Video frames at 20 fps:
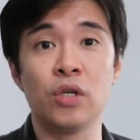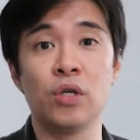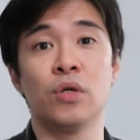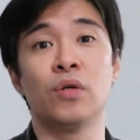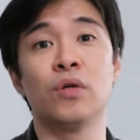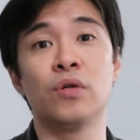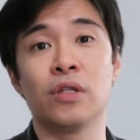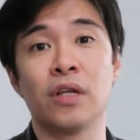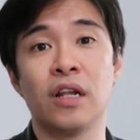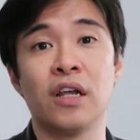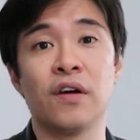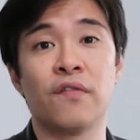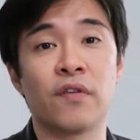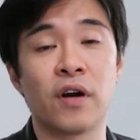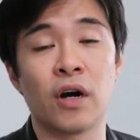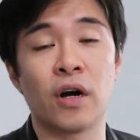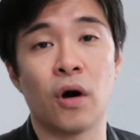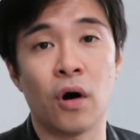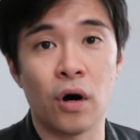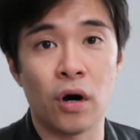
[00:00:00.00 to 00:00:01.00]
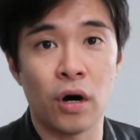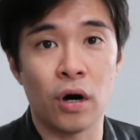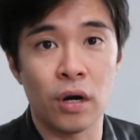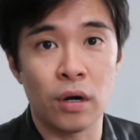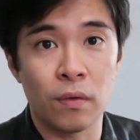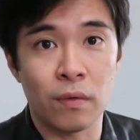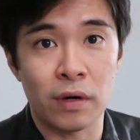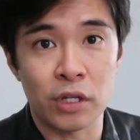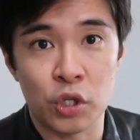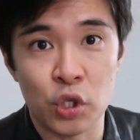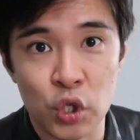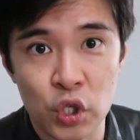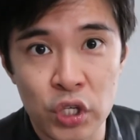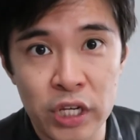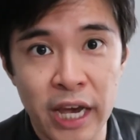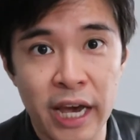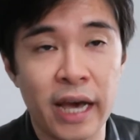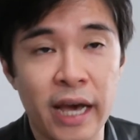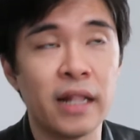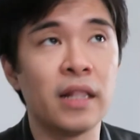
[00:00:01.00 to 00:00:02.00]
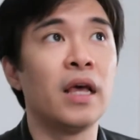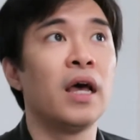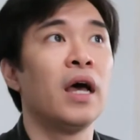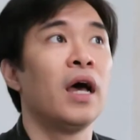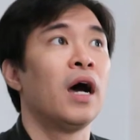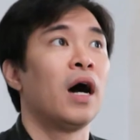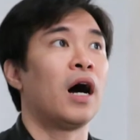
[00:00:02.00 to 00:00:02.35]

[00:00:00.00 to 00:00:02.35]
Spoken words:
you deliver on what you said?